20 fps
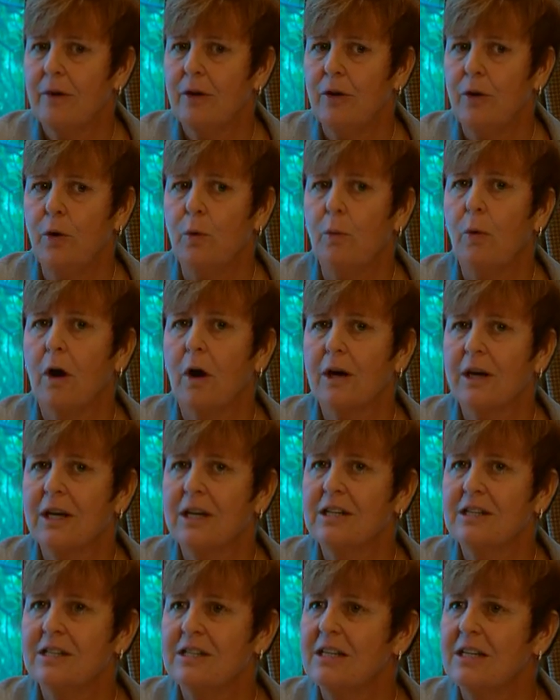You
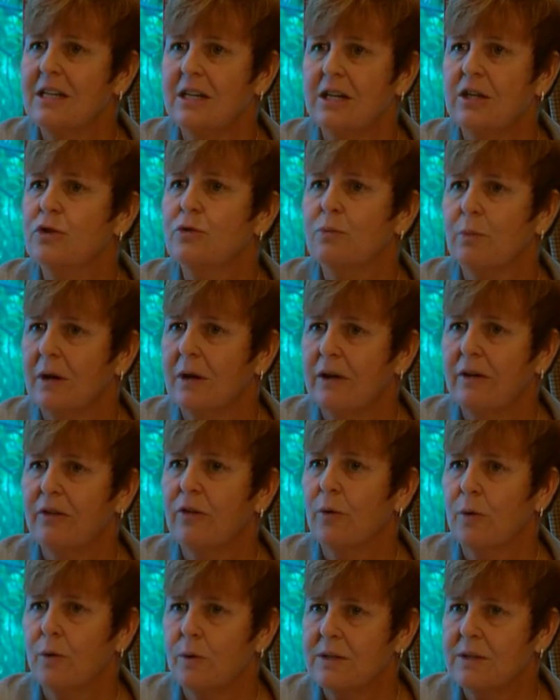walk into each one
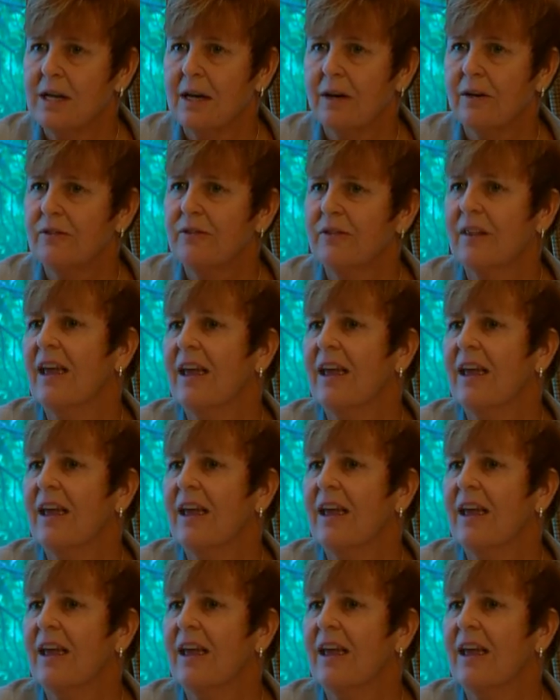of the hotels,